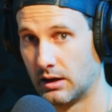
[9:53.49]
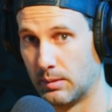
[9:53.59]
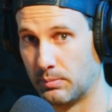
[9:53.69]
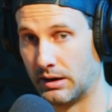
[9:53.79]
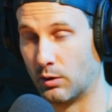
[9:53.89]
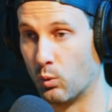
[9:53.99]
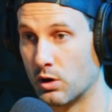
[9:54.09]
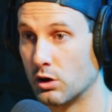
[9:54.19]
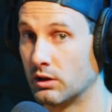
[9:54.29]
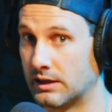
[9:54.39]
but it
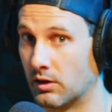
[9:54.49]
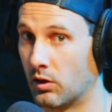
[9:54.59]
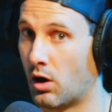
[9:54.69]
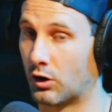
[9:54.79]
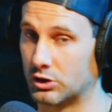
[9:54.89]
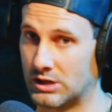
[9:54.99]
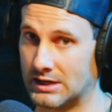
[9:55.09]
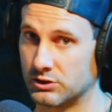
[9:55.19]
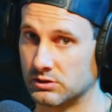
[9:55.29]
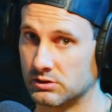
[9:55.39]
will lead to longer
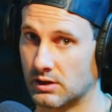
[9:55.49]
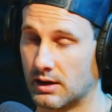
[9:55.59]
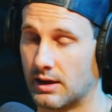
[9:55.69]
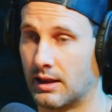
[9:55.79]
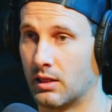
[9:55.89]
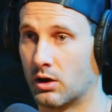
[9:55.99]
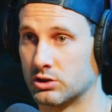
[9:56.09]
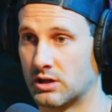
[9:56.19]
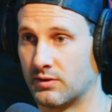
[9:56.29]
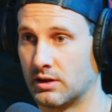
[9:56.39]
changes and
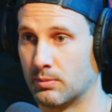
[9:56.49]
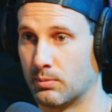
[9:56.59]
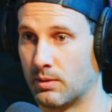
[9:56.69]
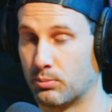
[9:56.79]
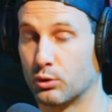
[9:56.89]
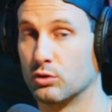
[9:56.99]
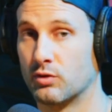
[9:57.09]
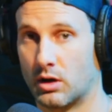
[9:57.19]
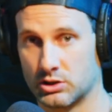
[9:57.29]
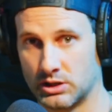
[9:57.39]
longevity, improved
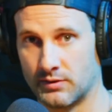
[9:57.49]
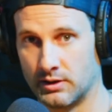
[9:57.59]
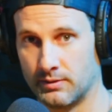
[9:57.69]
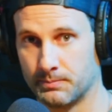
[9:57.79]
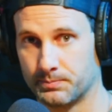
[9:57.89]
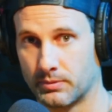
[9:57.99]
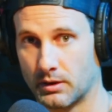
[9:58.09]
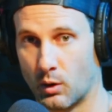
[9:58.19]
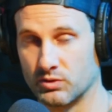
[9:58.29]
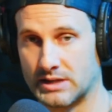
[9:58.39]
longevity
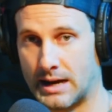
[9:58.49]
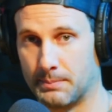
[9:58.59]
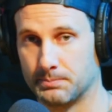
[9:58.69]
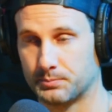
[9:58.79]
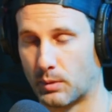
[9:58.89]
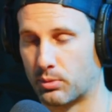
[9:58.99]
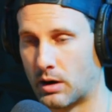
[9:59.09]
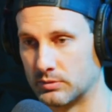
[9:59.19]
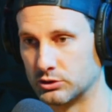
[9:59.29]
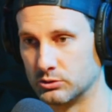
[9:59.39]
over time.
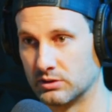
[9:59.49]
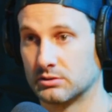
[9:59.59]
Promise you.